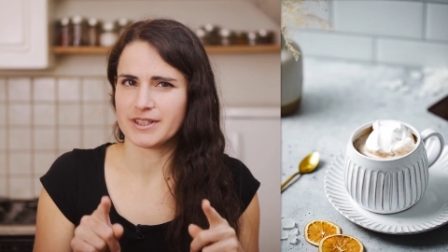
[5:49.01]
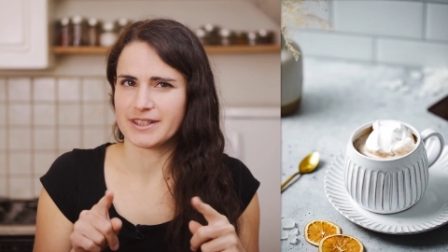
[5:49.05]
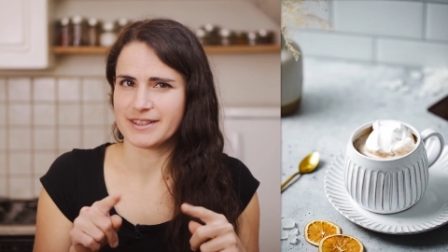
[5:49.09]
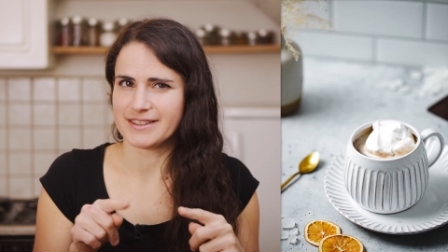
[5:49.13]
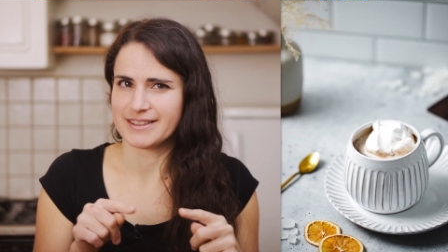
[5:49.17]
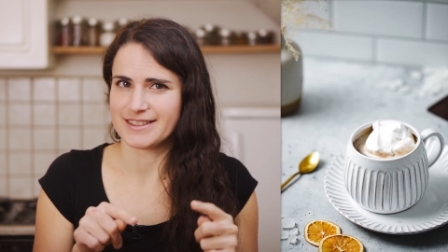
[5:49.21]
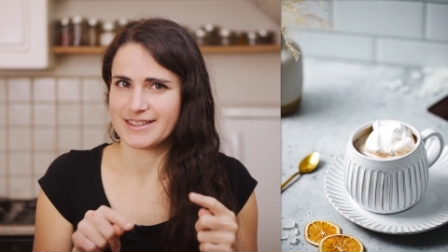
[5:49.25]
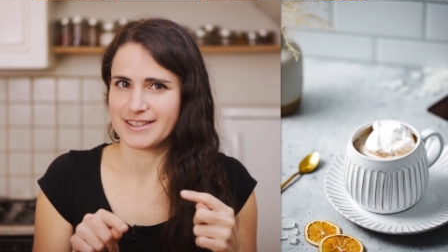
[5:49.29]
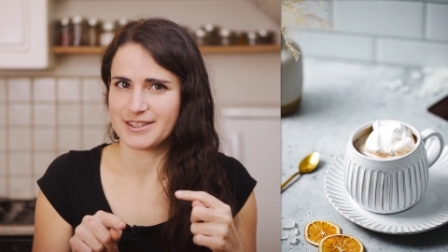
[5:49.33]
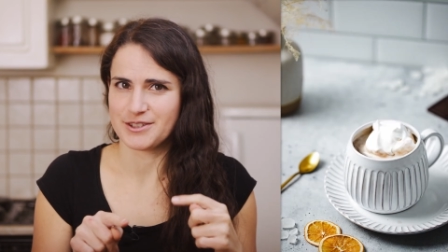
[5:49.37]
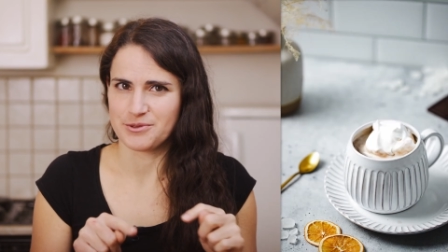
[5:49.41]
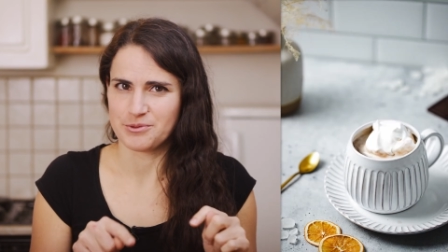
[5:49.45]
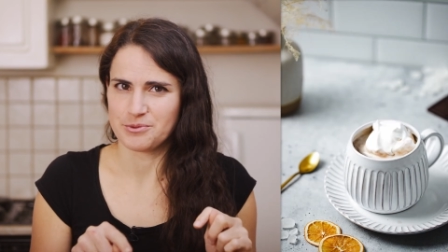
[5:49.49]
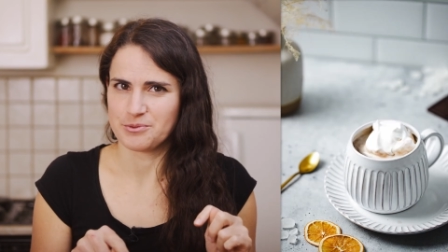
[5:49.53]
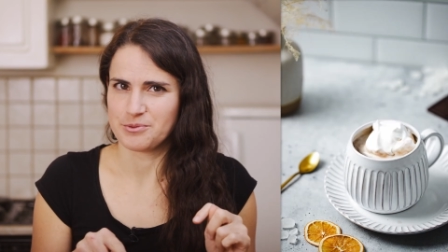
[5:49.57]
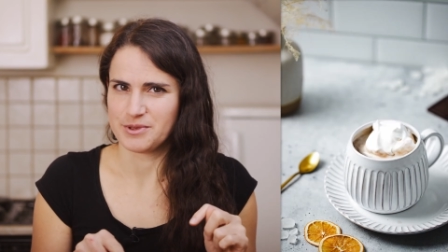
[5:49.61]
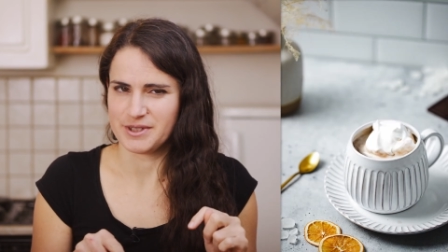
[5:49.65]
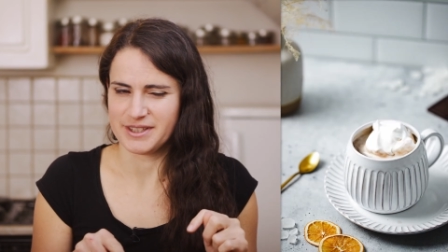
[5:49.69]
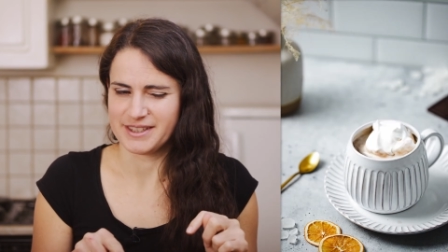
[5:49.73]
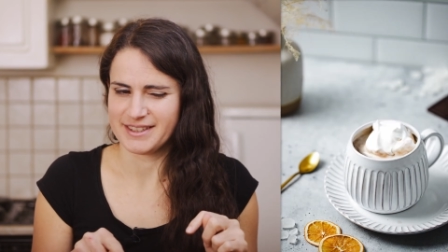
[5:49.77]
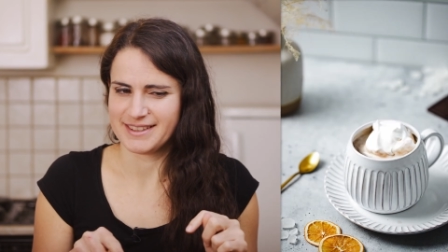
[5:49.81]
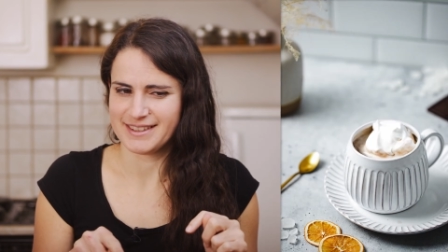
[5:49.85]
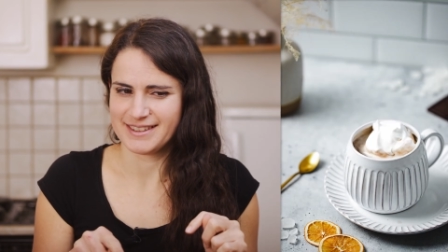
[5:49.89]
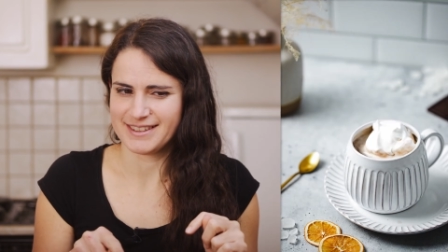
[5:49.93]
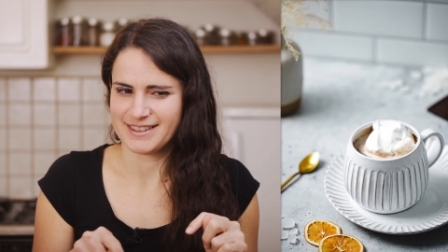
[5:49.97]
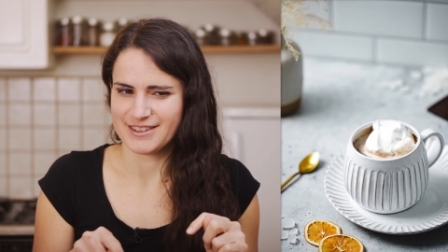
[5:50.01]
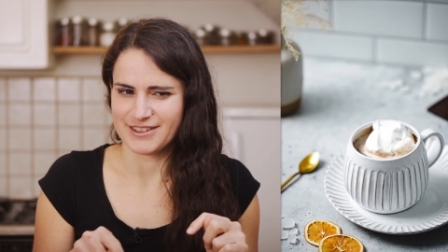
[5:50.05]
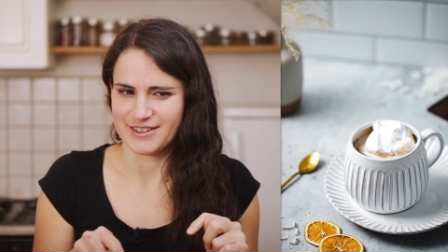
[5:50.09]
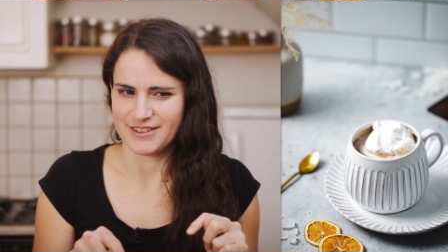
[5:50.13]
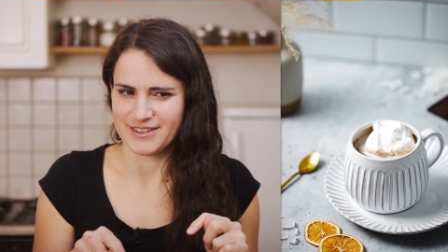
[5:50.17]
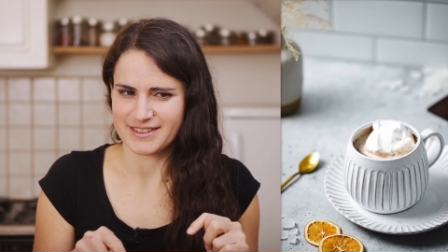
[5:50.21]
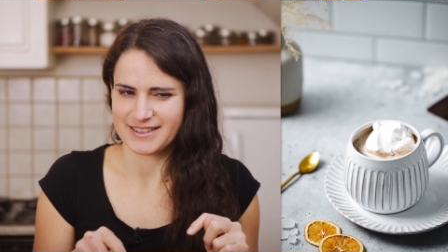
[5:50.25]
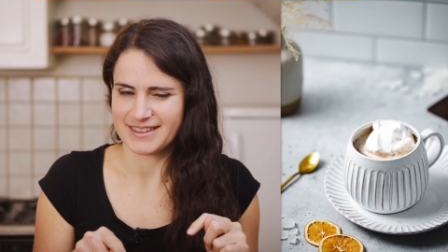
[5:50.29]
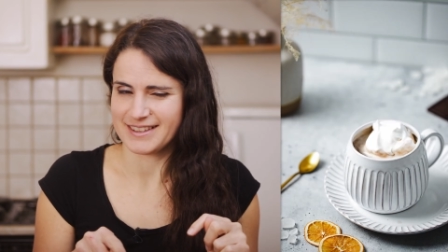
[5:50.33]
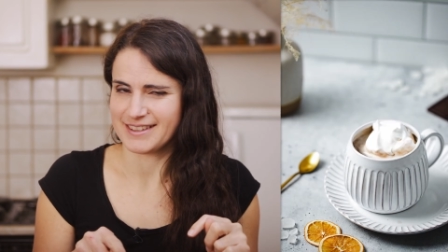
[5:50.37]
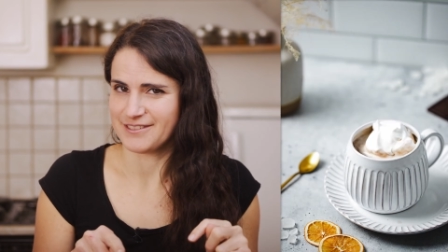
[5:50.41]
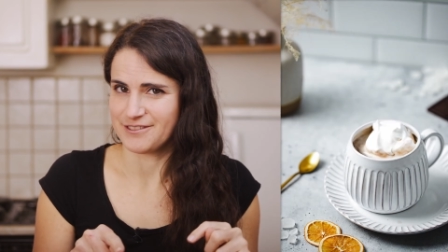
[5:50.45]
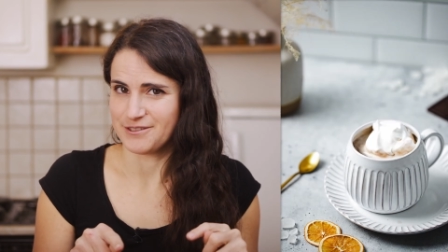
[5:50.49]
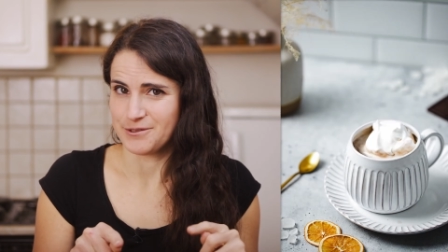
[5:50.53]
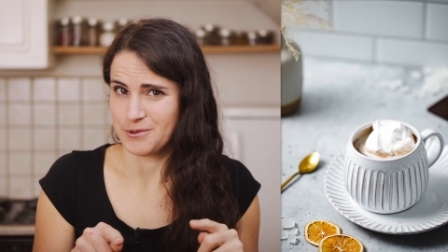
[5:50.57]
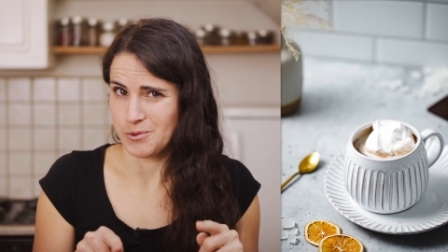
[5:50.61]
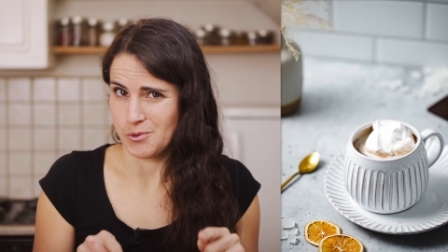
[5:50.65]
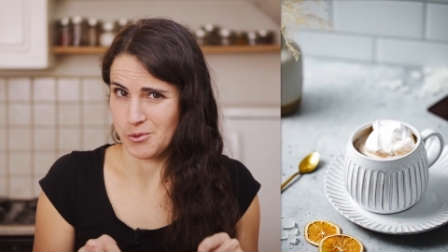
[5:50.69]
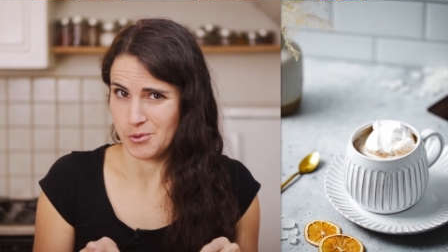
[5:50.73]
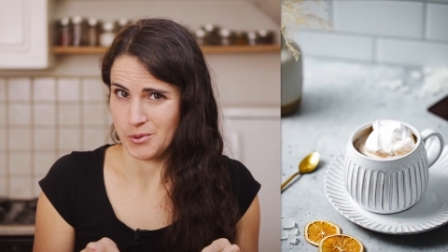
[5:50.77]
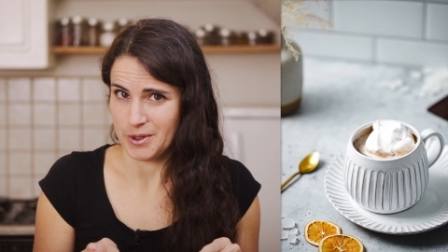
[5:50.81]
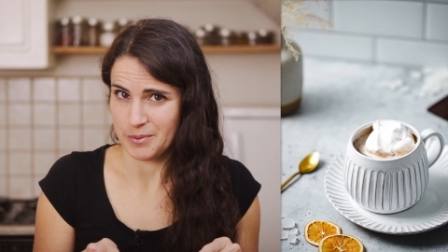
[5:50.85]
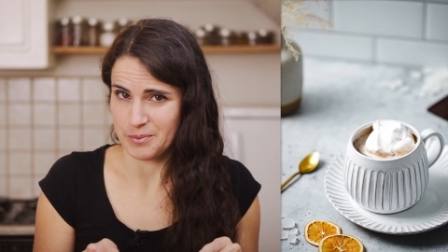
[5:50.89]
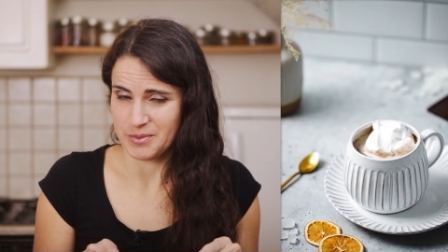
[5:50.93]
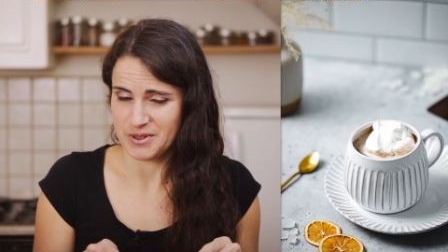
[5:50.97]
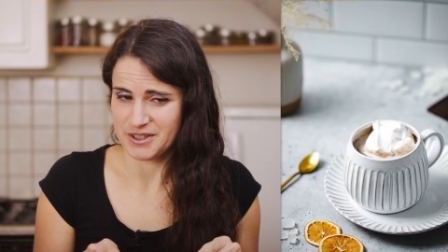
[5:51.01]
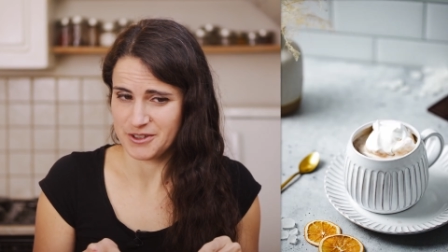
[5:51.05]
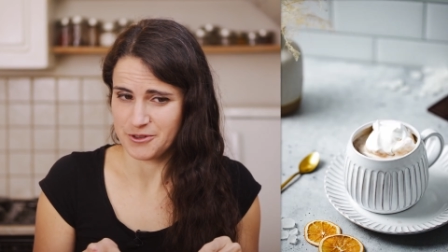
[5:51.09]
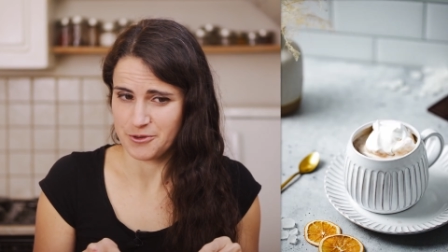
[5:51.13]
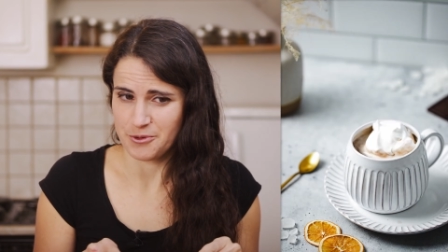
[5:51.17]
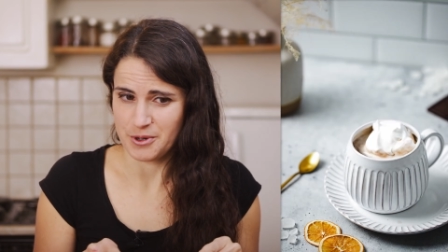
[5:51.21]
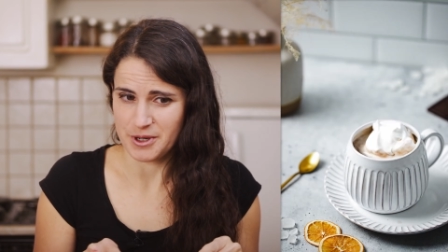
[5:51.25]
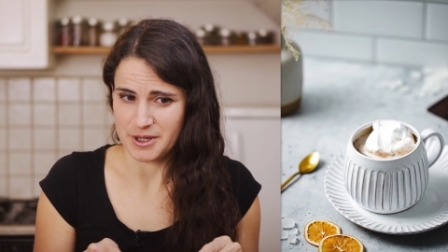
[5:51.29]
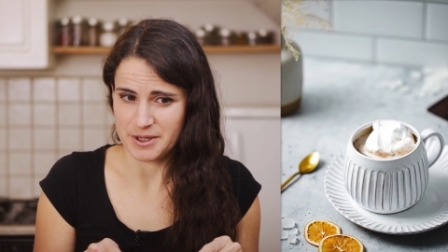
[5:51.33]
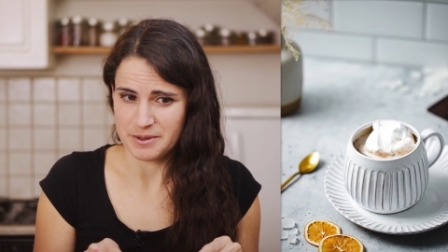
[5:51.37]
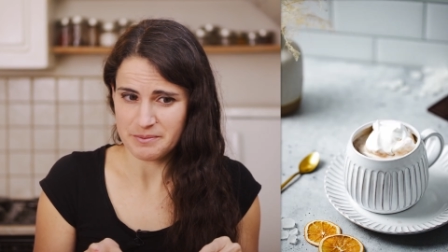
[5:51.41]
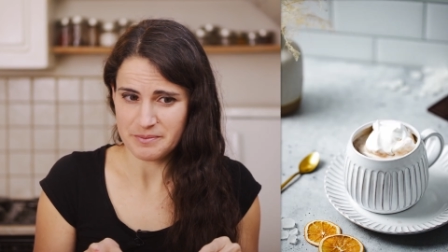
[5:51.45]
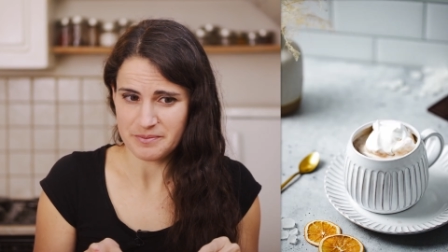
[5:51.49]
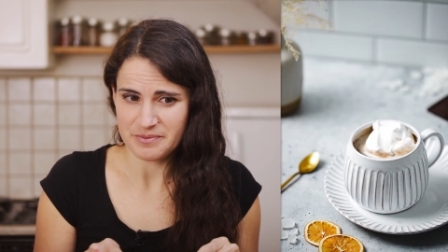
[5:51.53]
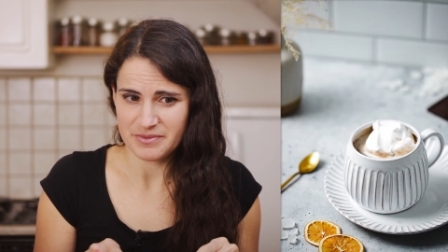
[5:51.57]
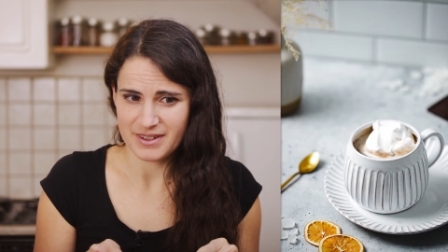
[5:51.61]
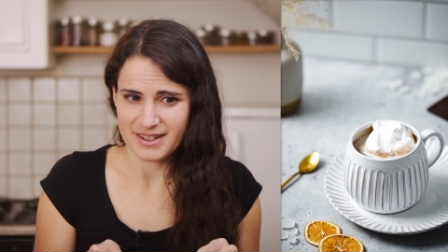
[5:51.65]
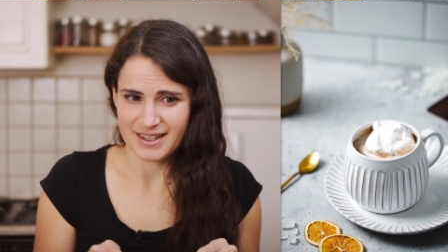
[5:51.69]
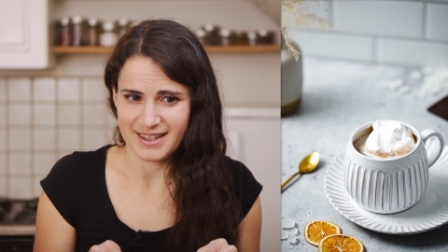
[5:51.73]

that this is really not whipped cream?